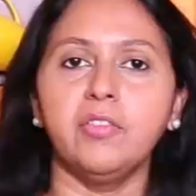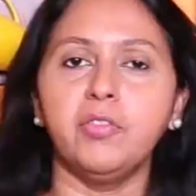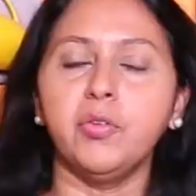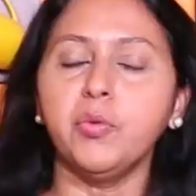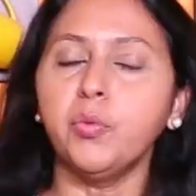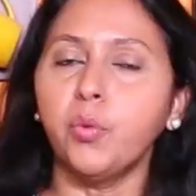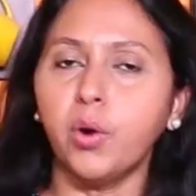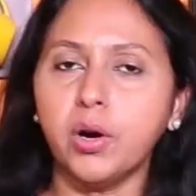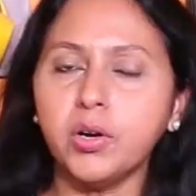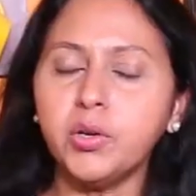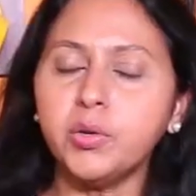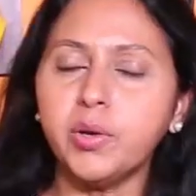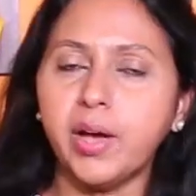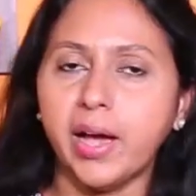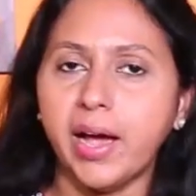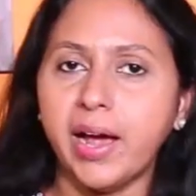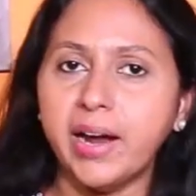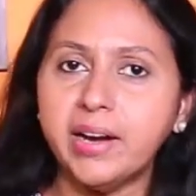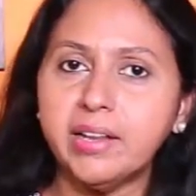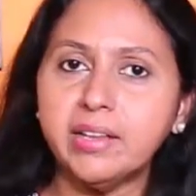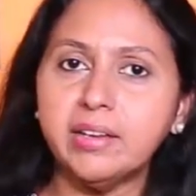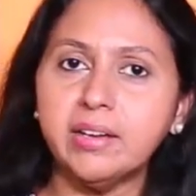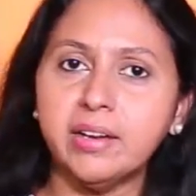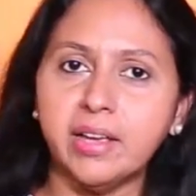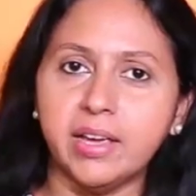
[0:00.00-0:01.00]
If you want to
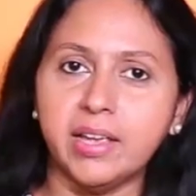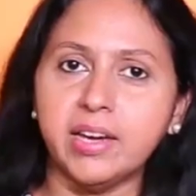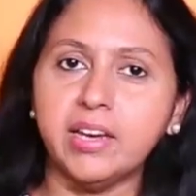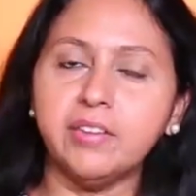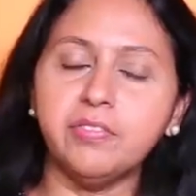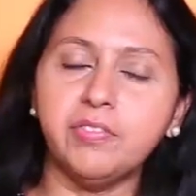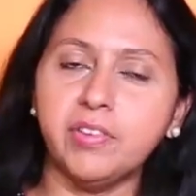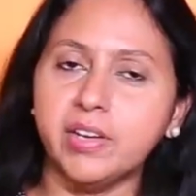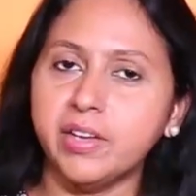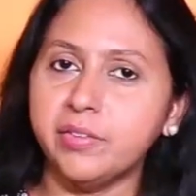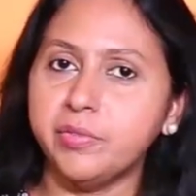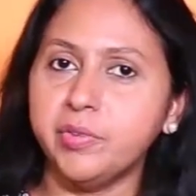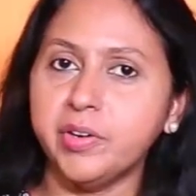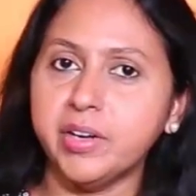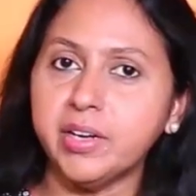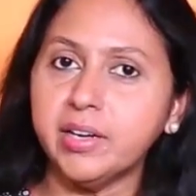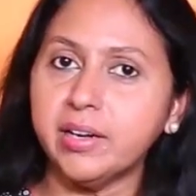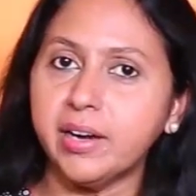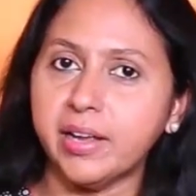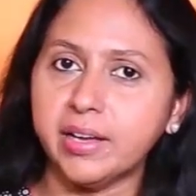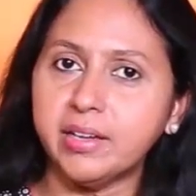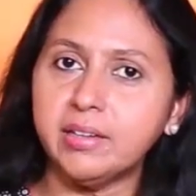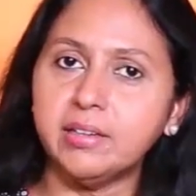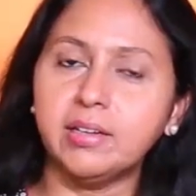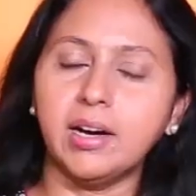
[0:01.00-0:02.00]
add in any flavoring
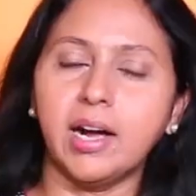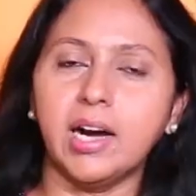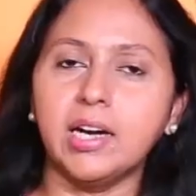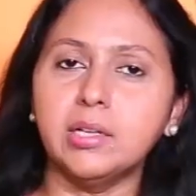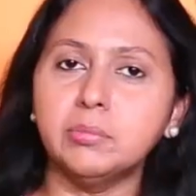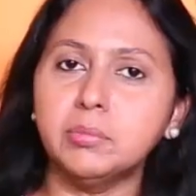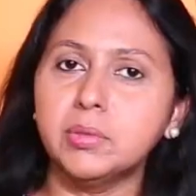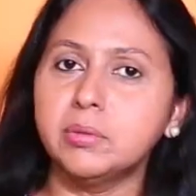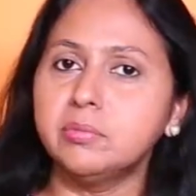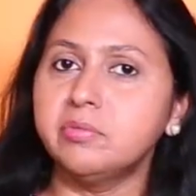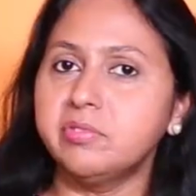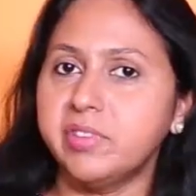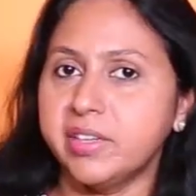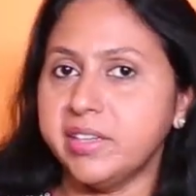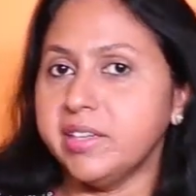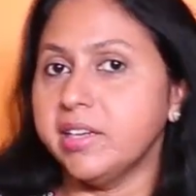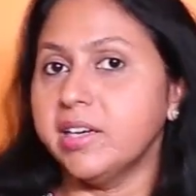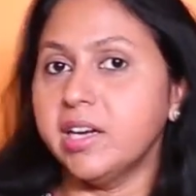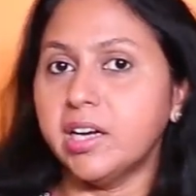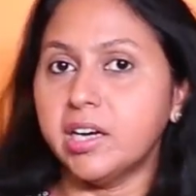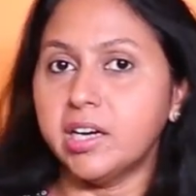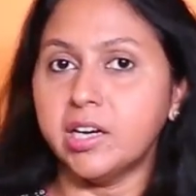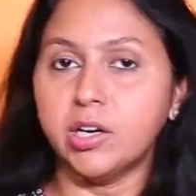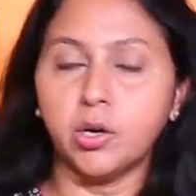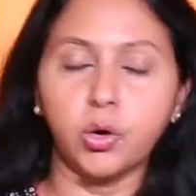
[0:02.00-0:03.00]
like cardamom,
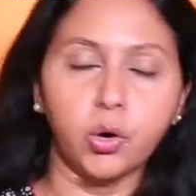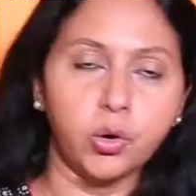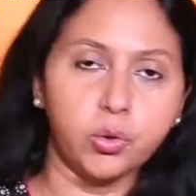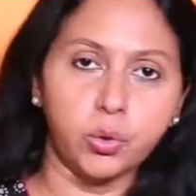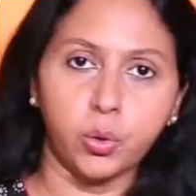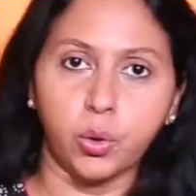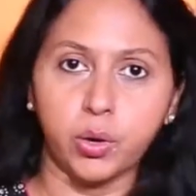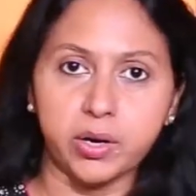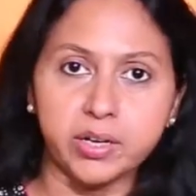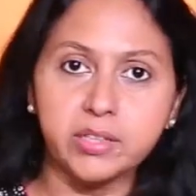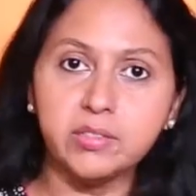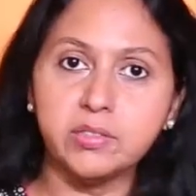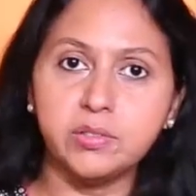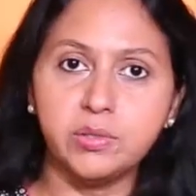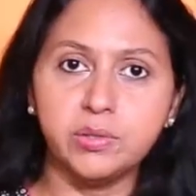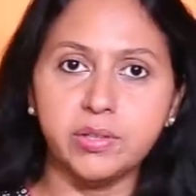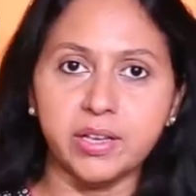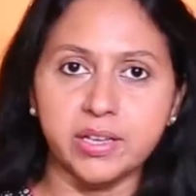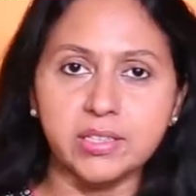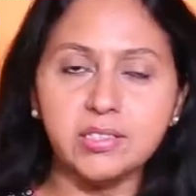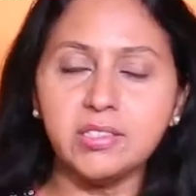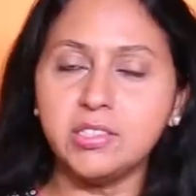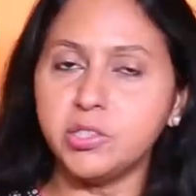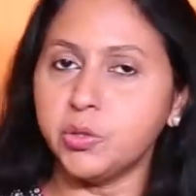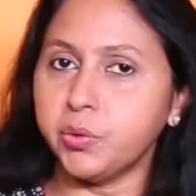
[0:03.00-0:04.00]
vanilla or orange
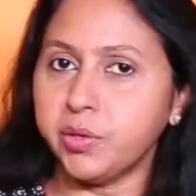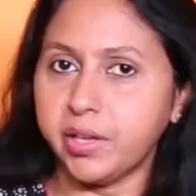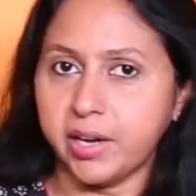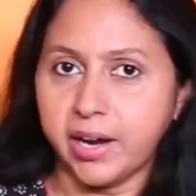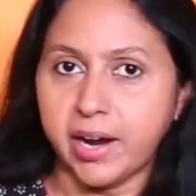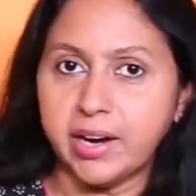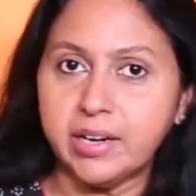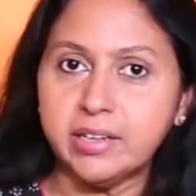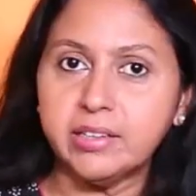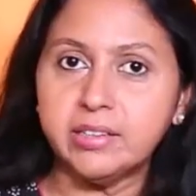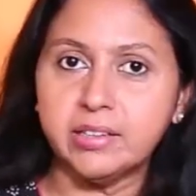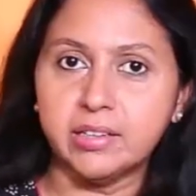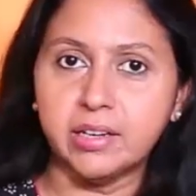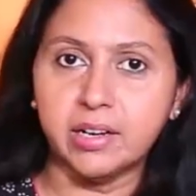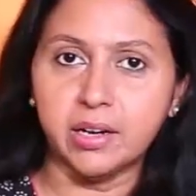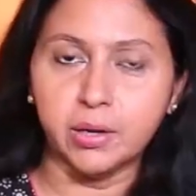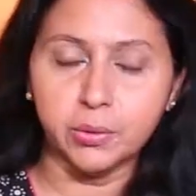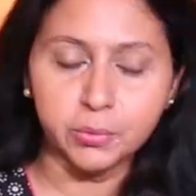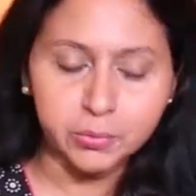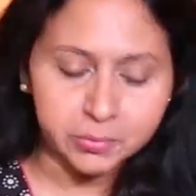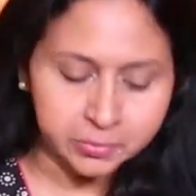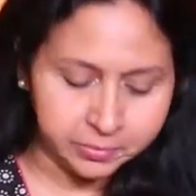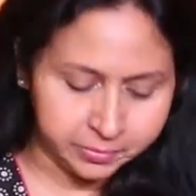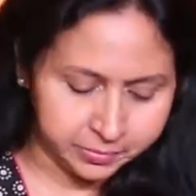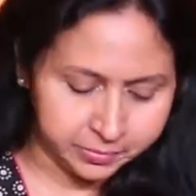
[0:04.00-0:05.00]
zest, you can add it now.